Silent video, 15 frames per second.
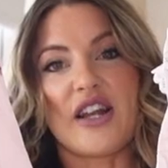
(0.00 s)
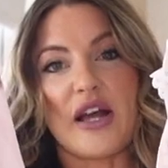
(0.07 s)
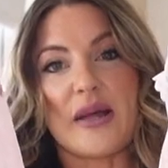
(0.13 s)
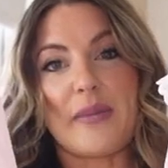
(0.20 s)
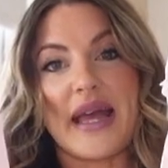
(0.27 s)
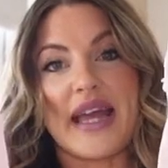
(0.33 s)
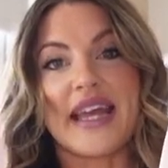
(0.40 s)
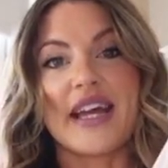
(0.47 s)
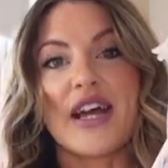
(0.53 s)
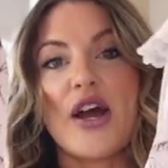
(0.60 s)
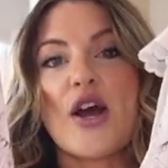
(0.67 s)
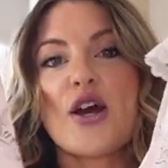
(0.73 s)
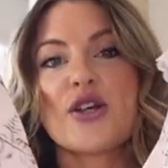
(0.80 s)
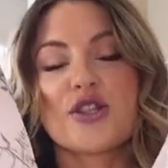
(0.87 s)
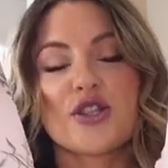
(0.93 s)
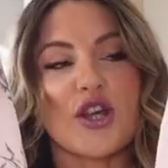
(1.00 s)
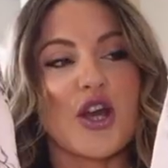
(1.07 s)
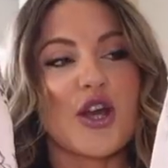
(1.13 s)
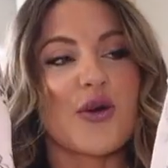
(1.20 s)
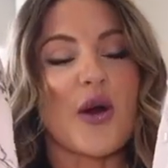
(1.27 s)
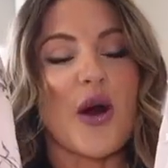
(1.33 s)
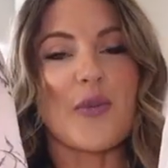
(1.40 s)
light pink.
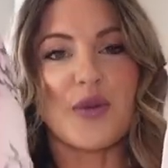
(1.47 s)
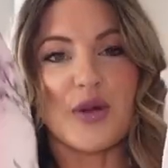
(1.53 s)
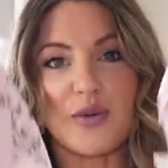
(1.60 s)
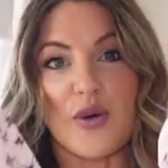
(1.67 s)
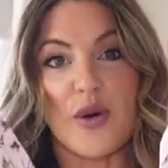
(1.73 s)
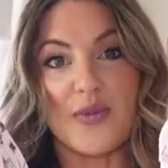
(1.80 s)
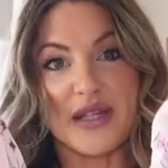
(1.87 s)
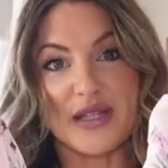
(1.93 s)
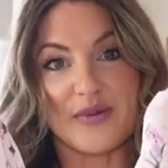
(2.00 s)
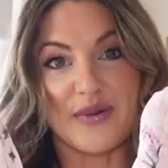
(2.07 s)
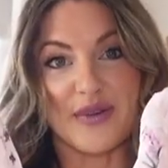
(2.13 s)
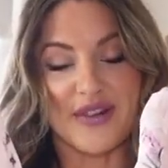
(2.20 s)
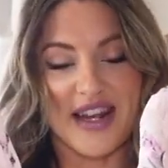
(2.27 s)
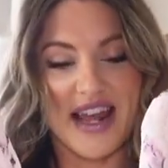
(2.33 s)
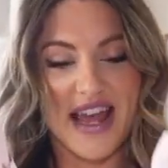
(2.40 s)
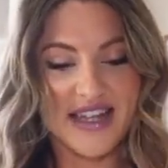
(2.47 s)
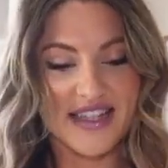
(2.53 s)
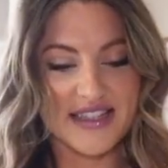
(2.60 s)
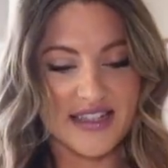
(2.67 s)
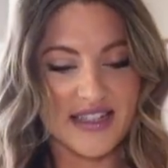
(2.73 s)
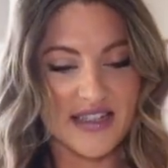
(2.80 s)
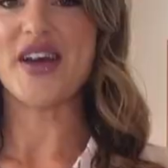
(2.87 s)
So I'm going to pop this one on next.